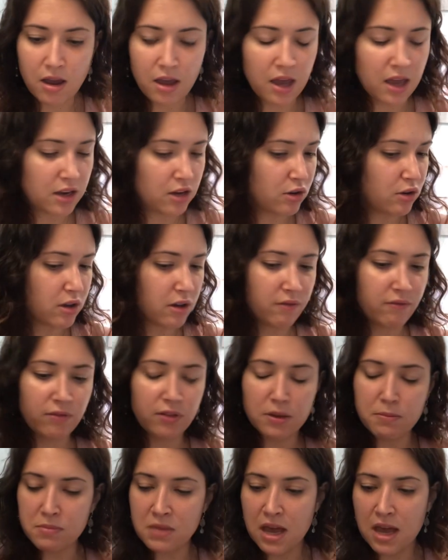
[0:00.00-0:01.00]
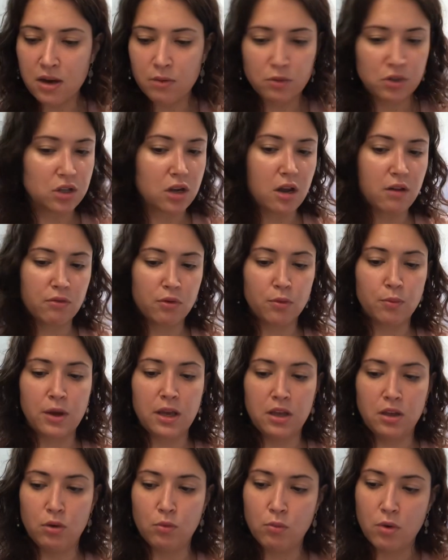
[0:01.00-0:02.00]
And you can flip that in whichever way
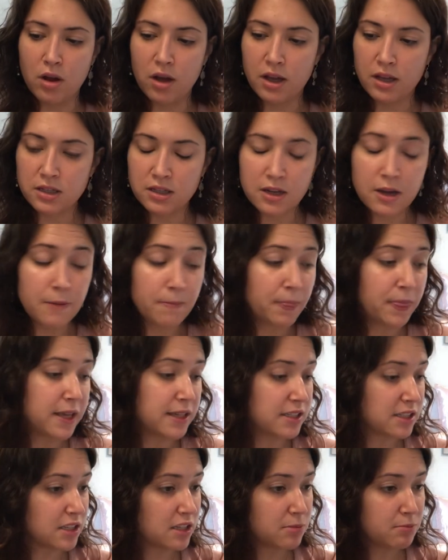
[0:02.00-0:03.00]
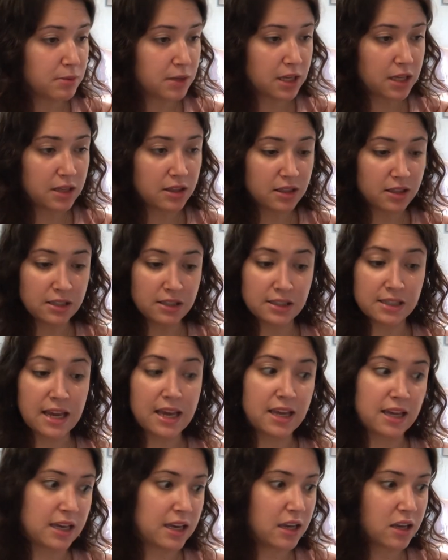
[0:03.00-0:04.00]
you want. This could be the
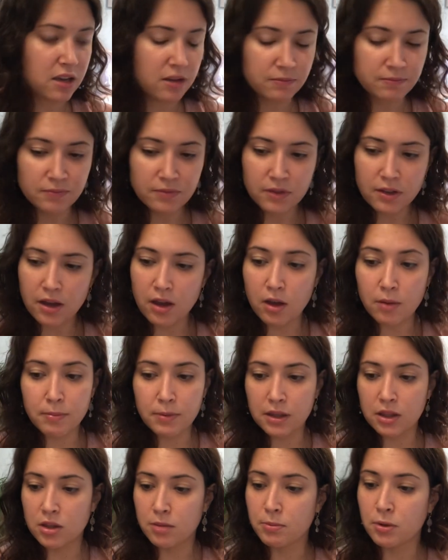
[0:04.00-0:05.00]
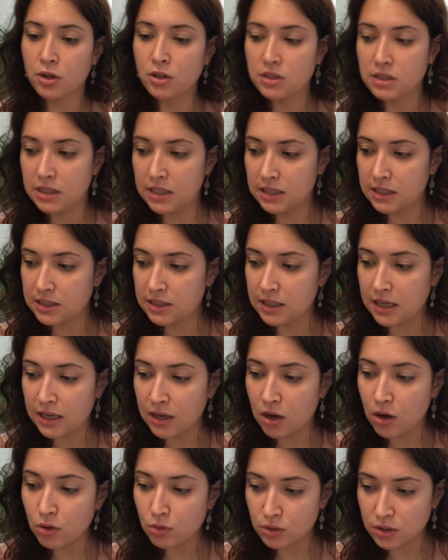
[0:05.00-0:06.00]
psychic helping the person in
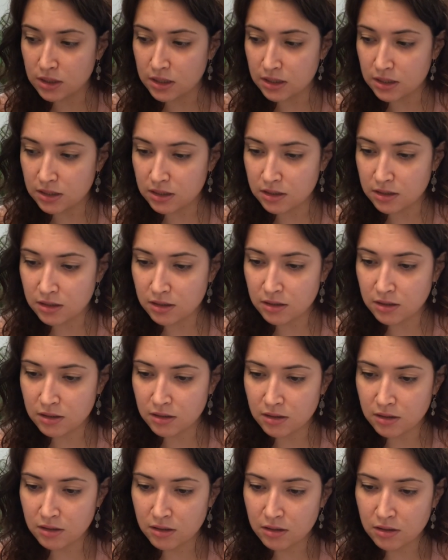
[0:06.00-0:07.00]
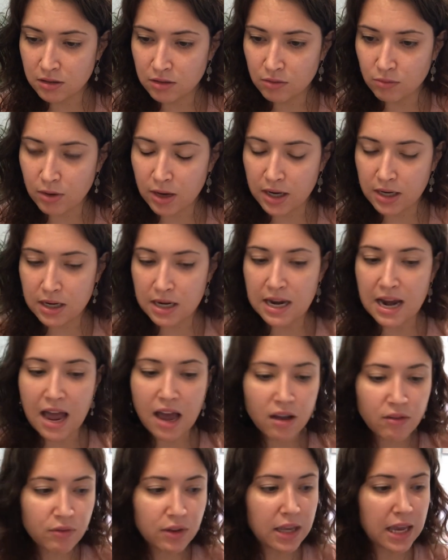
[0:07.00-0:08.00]
psychosis, right,
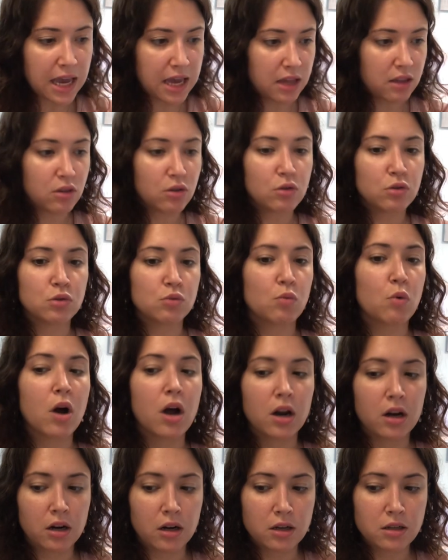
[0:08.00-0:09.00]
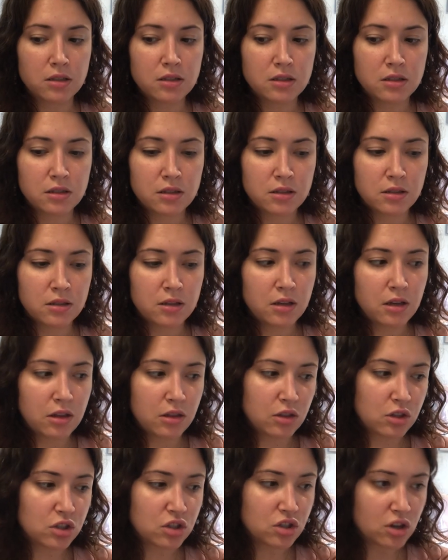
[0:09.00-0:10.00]
navigate those waters.
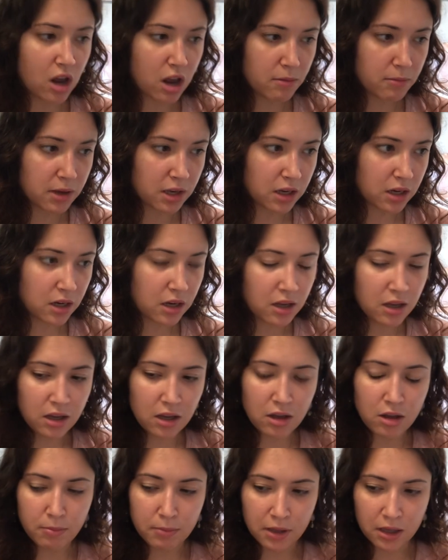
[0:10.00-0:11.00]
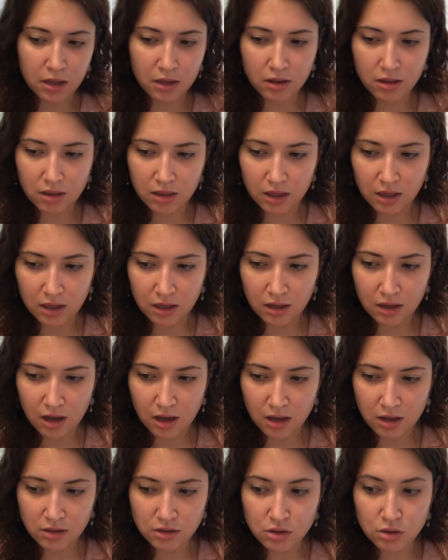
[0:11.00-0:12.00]
The shaman helping the
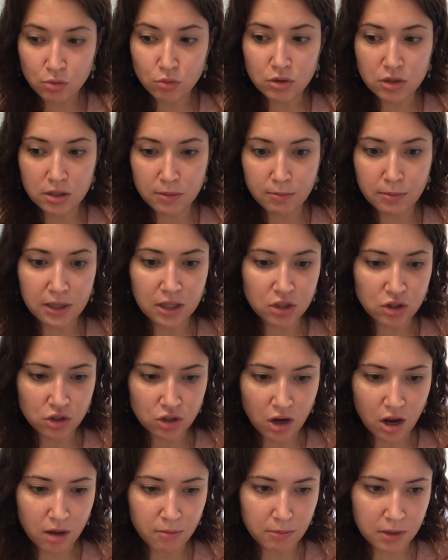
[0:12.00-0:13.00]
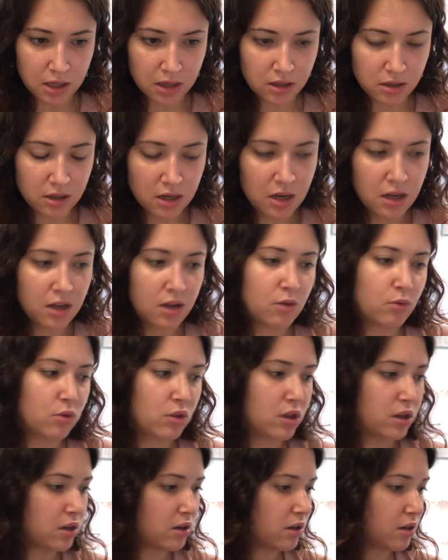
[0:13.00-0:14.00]
uh, soon-to-be shaman.
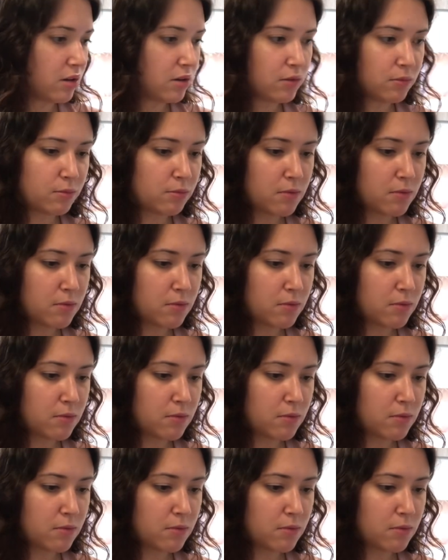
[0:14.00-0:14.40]
The